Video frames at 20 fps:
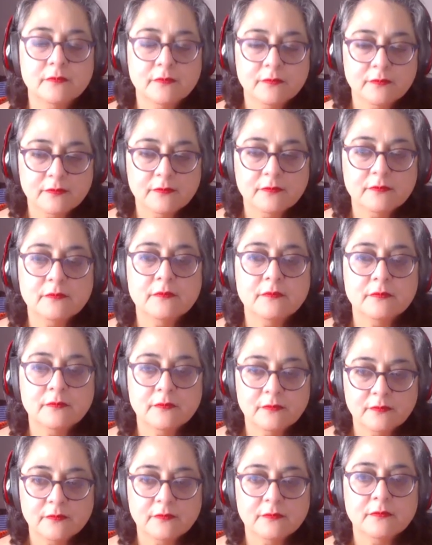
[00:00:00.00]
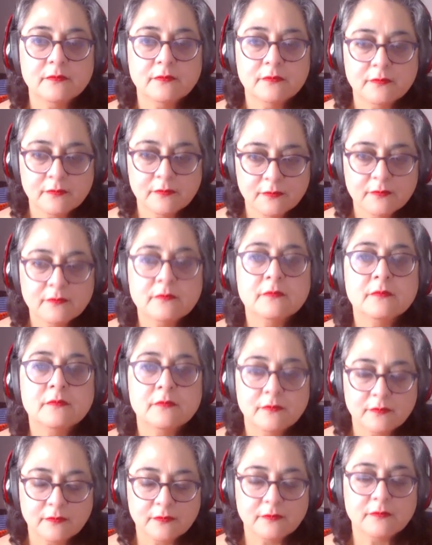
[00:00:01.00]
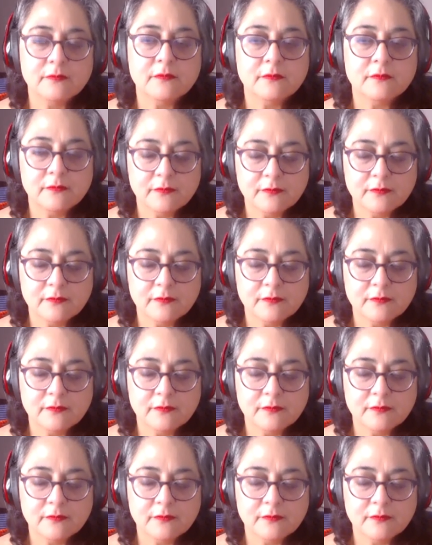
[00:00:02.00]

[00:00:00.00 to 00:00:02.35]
to talk to people, mm-hmm. you know,